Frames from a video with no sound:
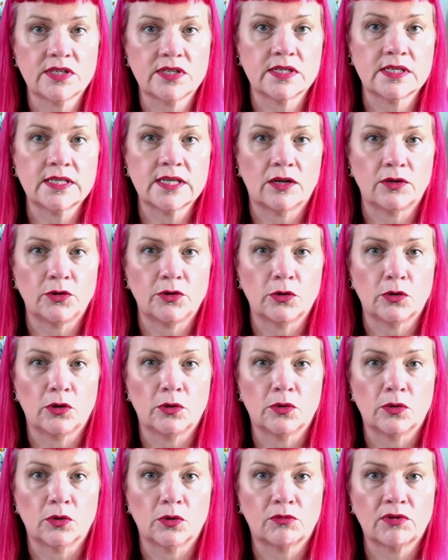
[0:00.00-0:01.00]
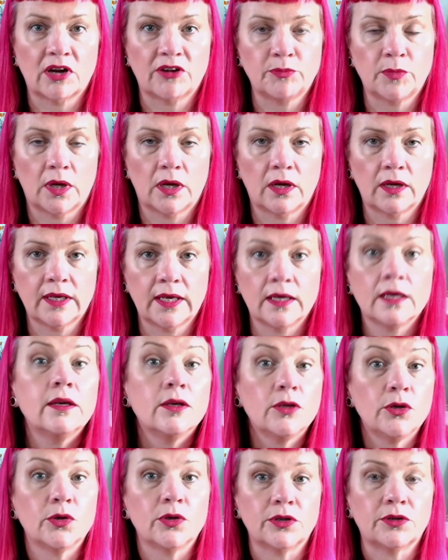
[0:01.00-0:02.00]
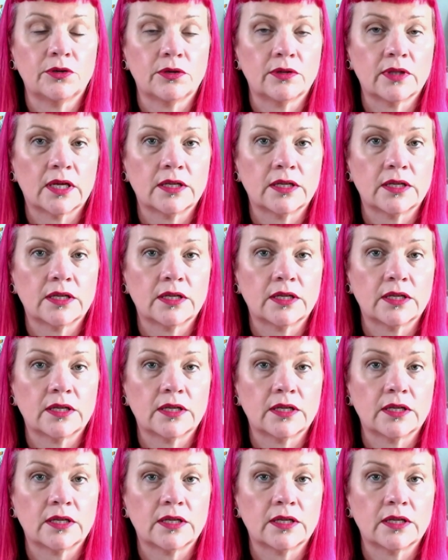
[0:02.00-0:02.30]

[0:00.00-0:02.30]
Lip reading: sell at your local craft market, you can do that